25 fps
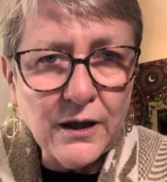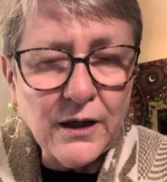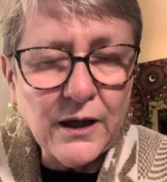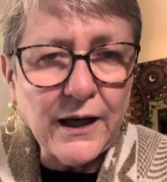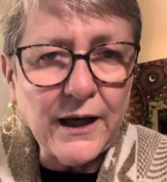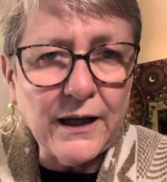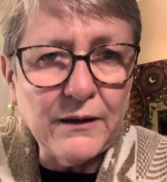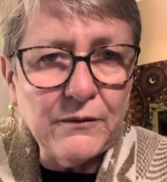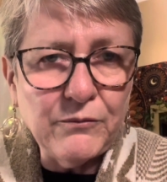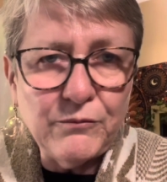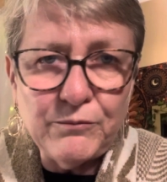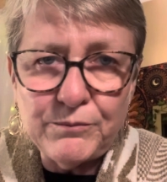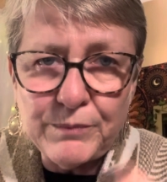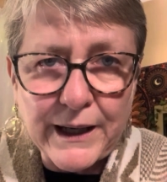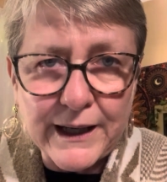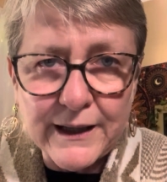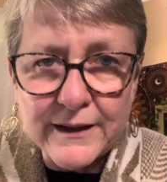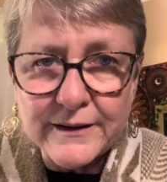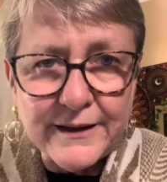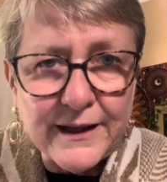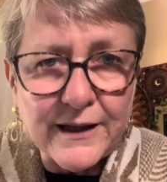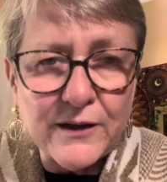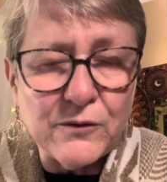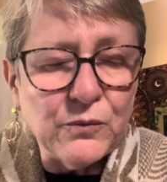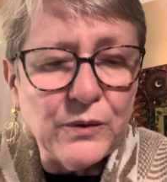And back
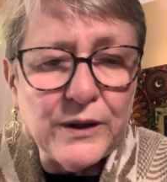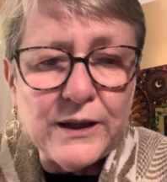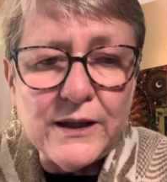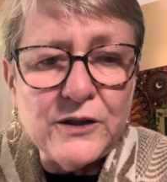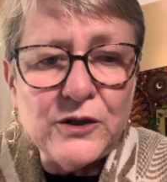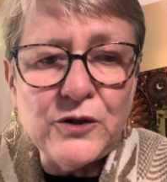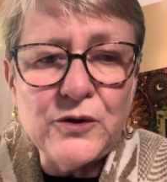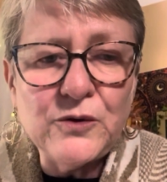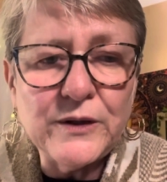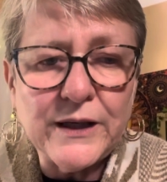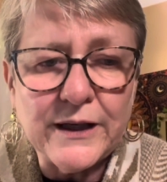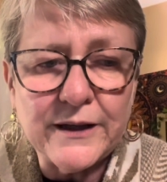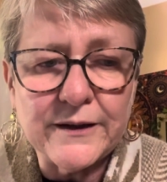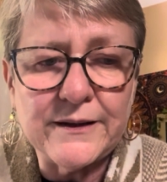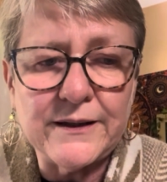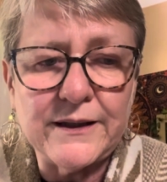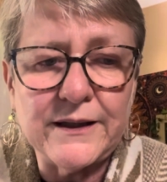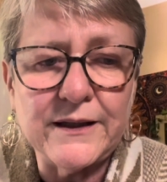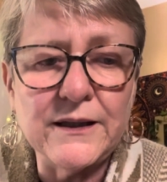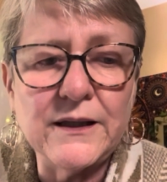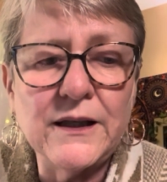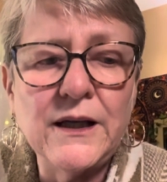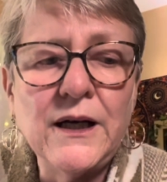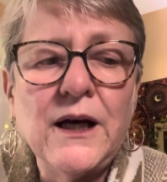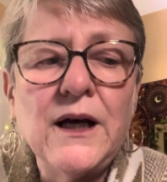then, we knew
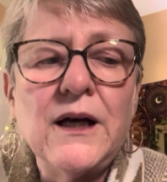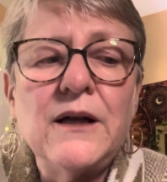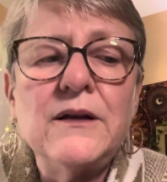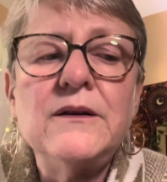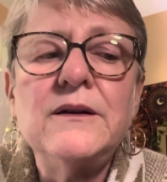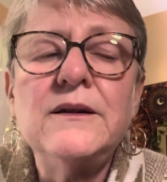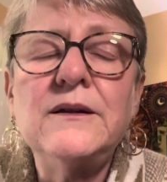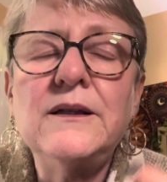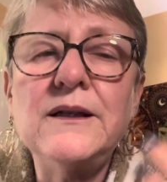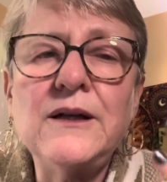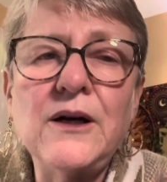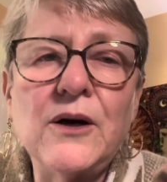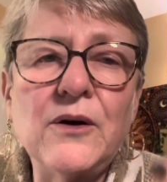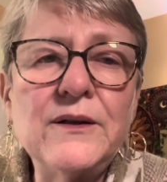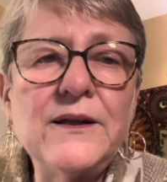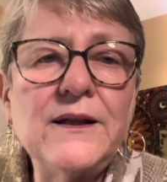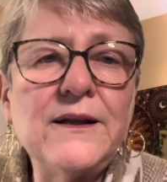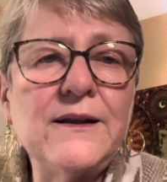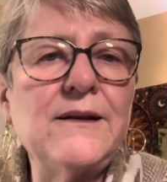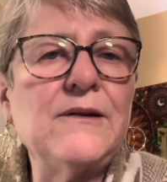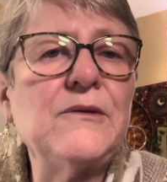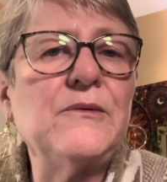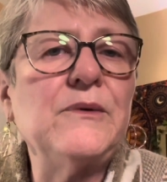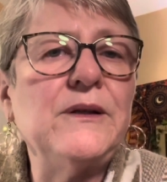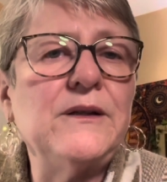nothing. The only
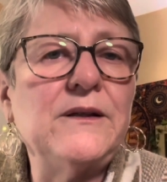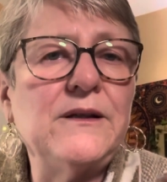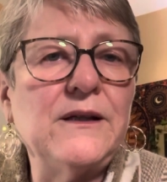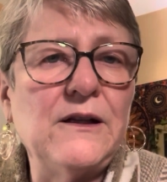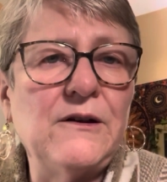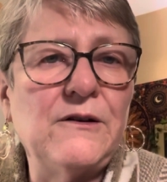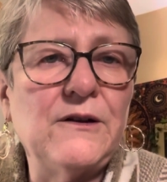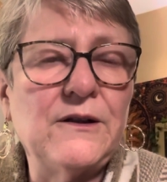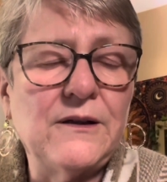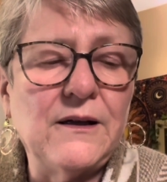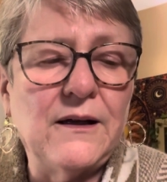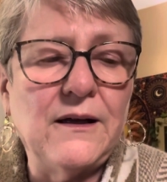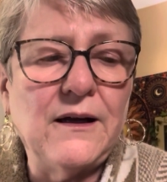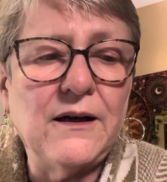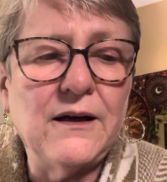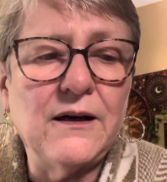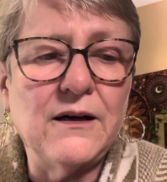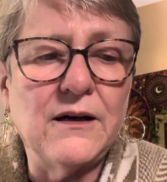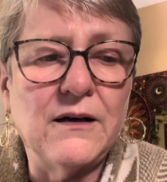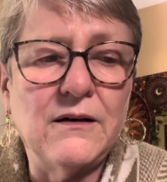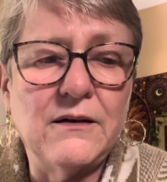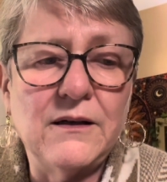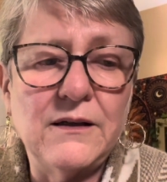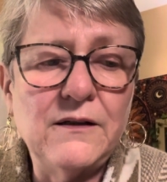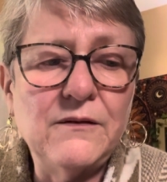thing we did,
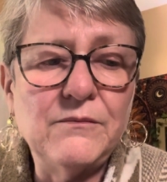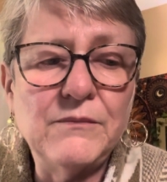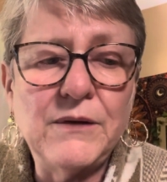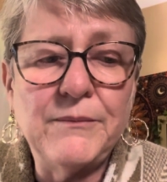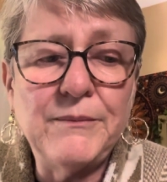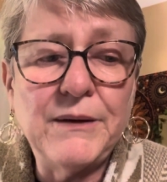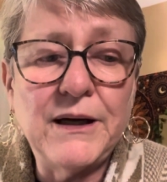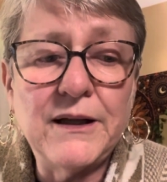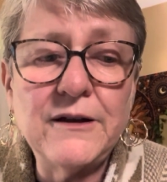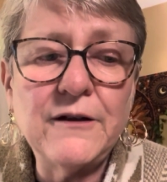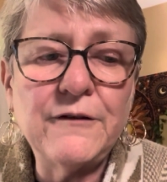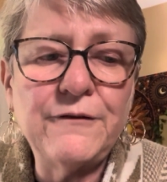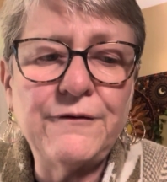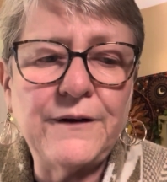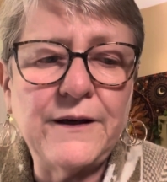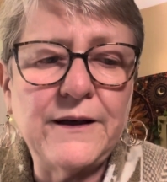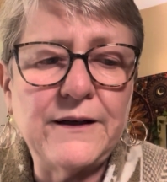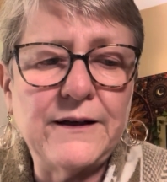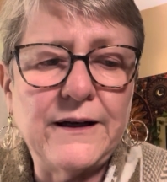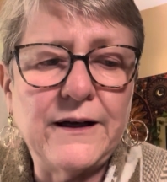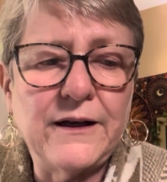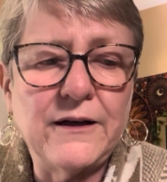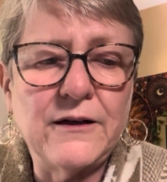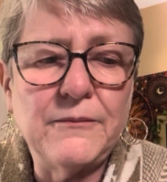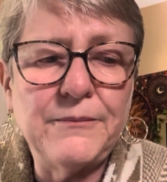my mother found
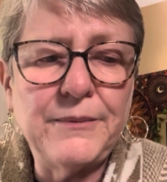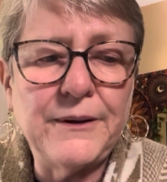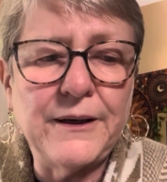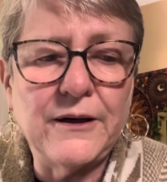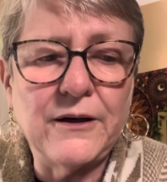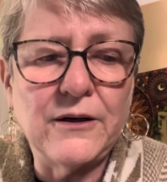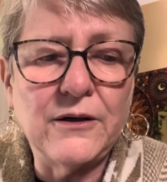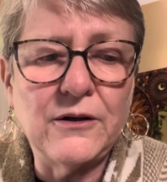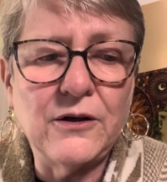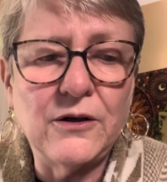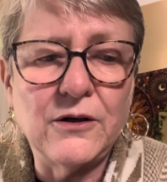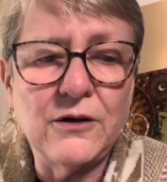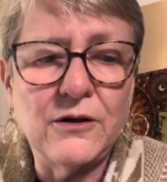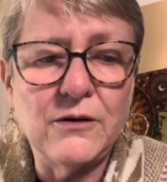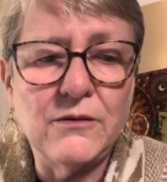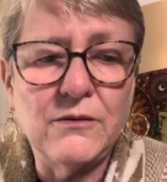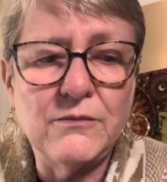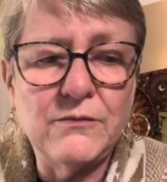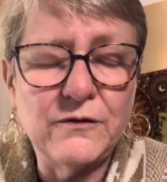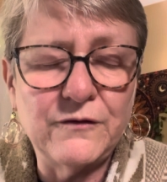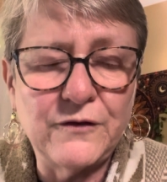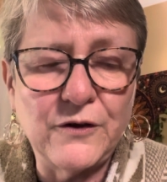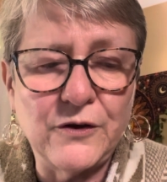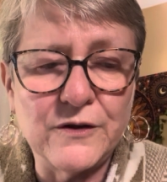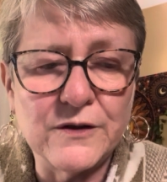out about her
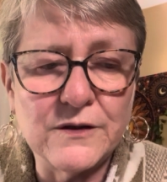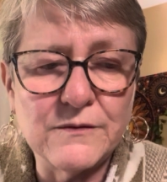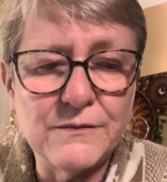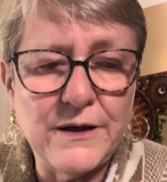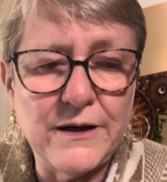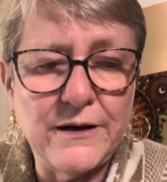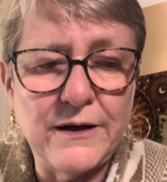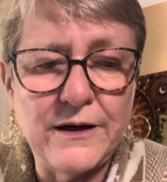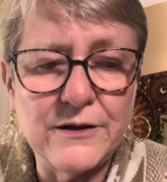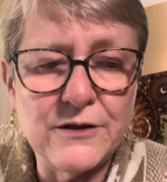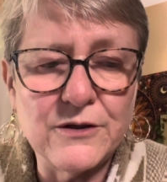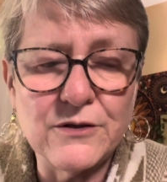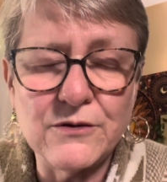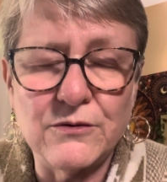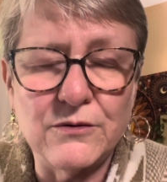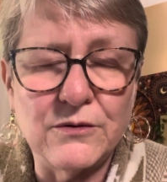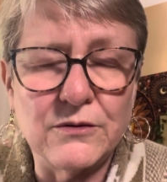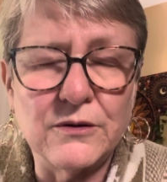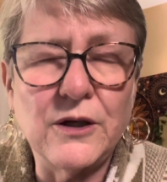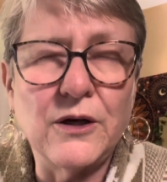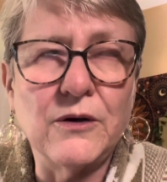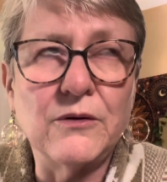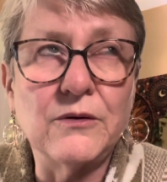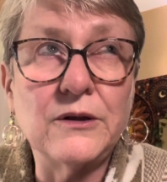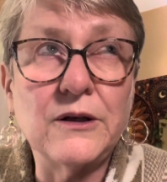first marriage, or
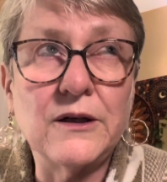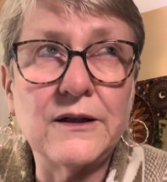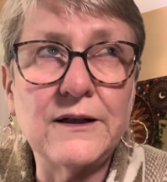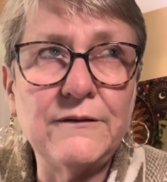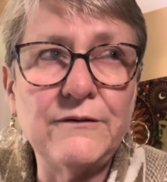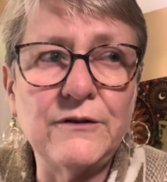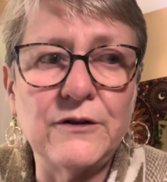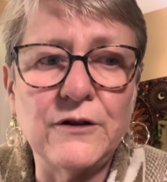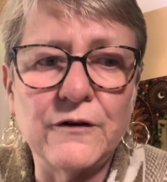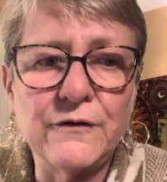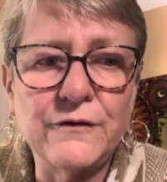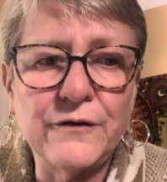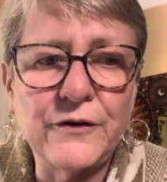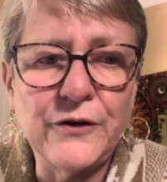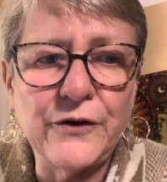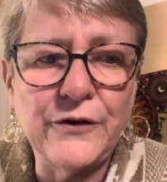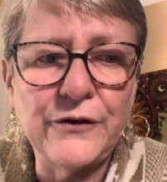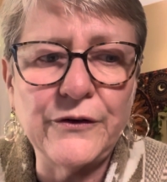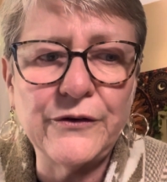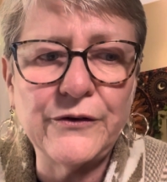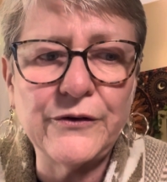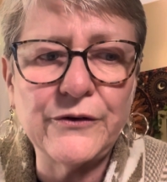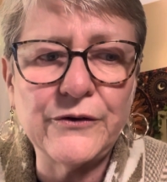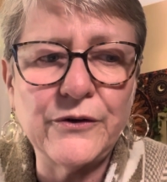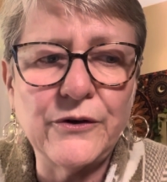no, not even her
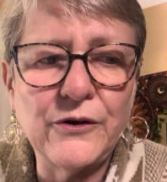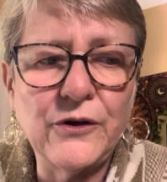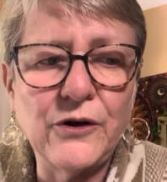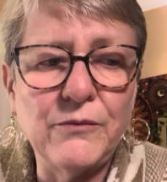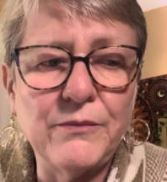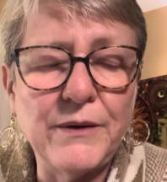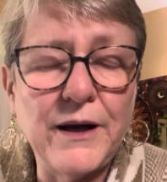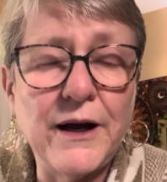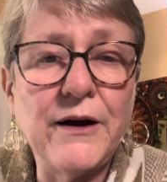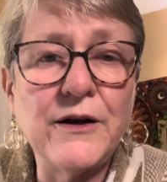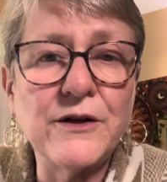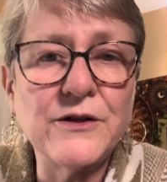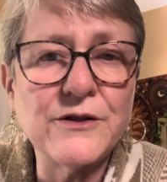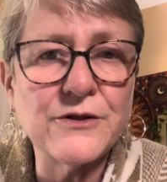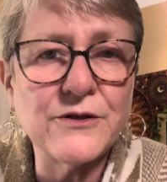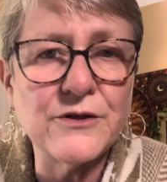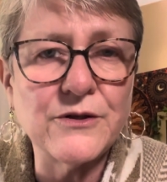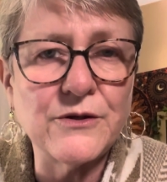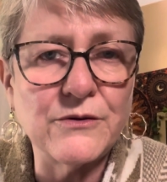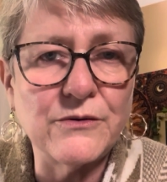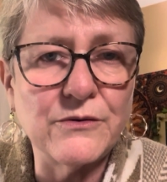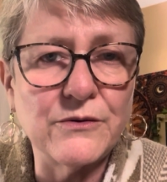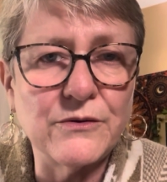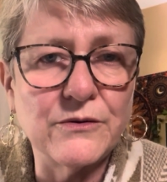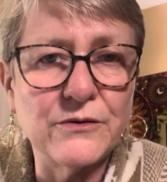first, her marriage
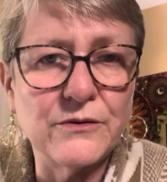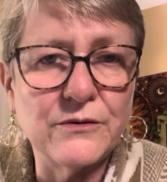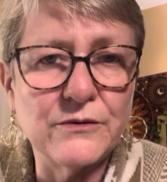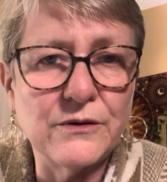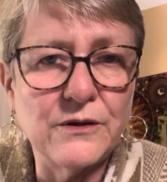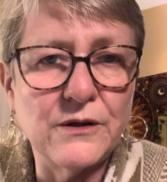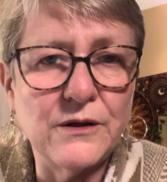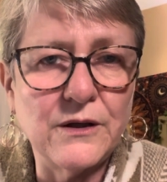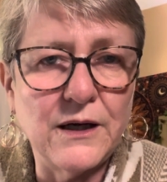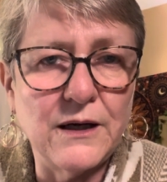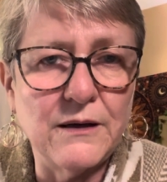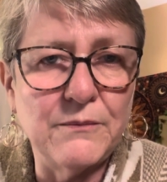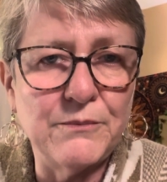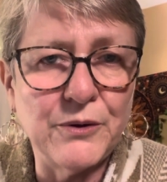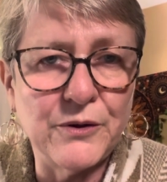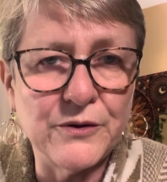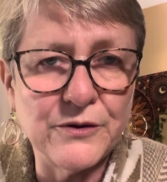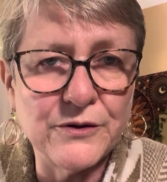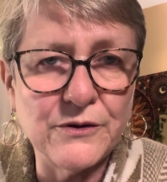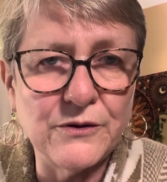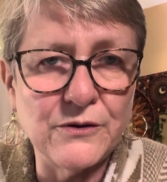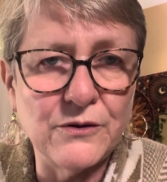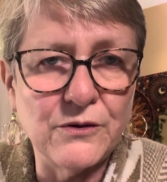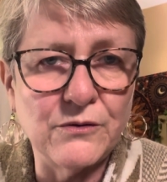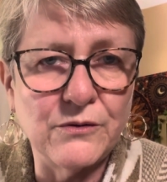to a
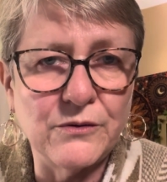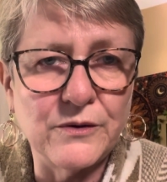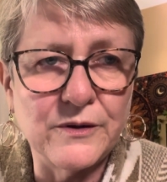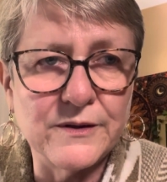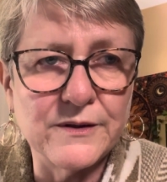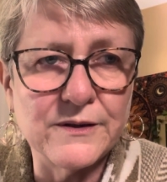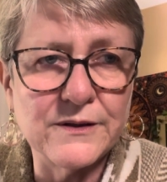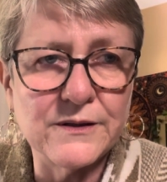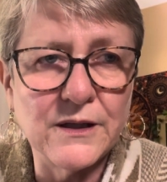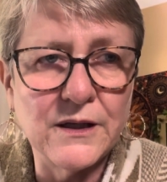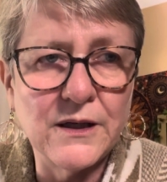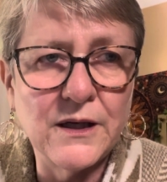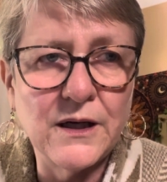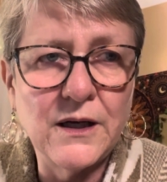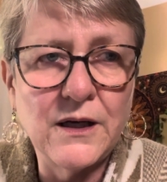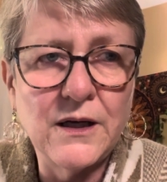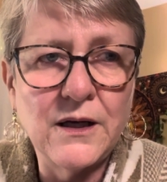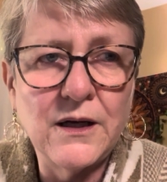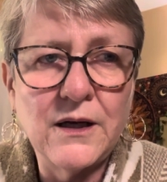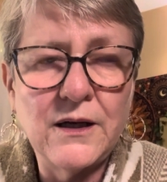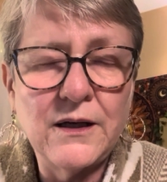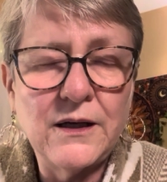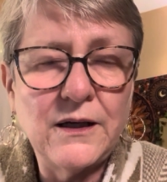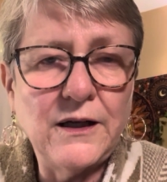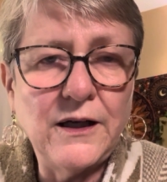person who was
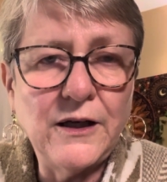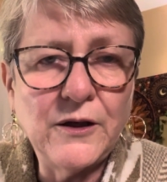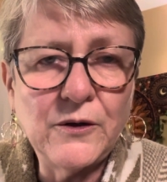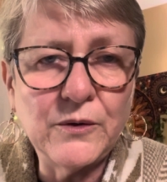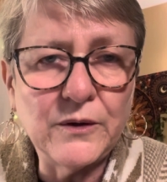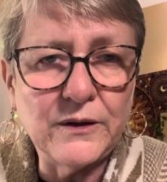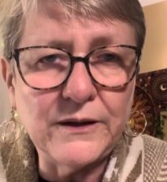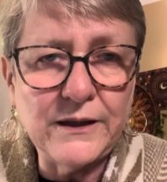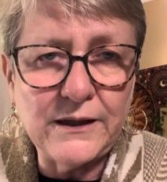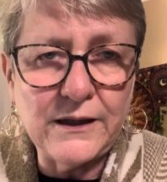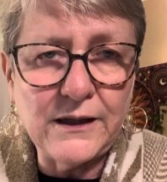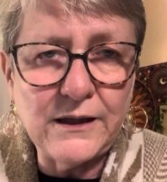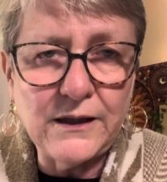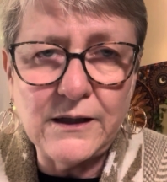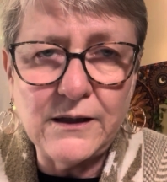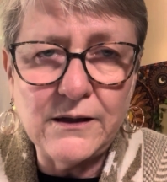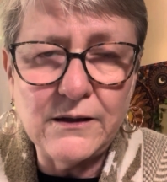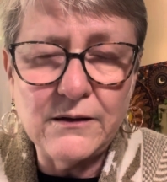equally